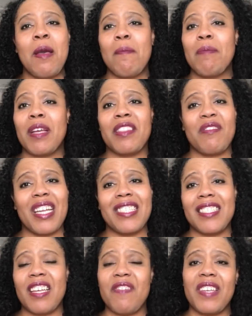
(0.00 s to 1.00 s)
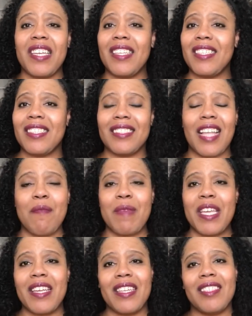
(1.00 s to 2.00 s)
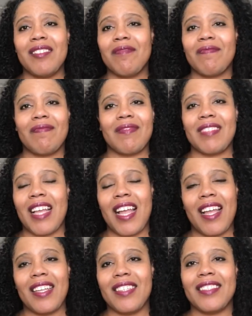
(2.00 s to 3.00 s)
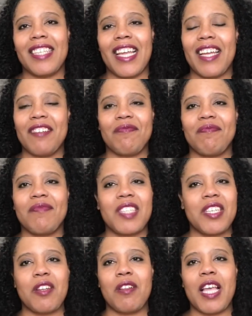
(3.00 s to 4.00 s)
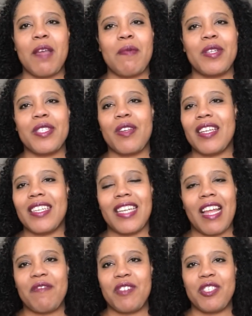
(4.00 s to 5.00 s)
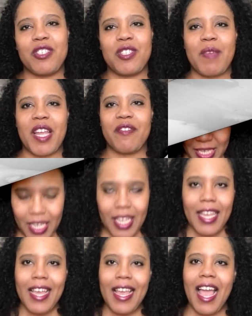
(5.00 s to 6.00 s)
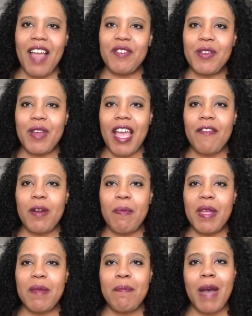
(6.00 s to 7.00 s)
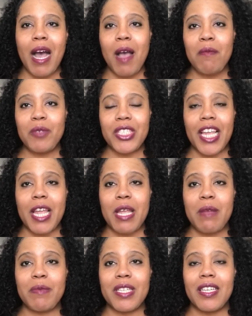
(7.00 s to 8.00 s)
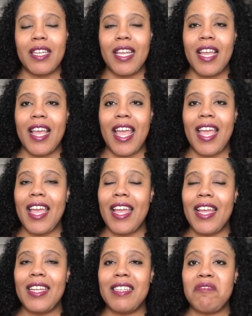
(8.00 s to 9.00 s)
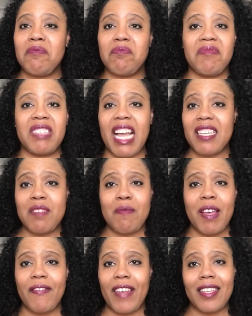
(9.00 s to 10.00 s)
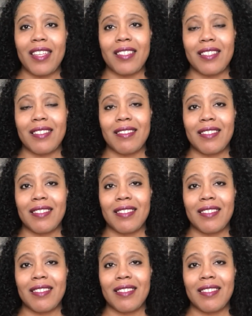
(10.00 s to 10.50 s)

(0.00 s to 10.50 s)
But the rest of it, I mean, yeah, no labor, so I didn't have to choose pain relief. Have you ever been mom shamed? And not to my face.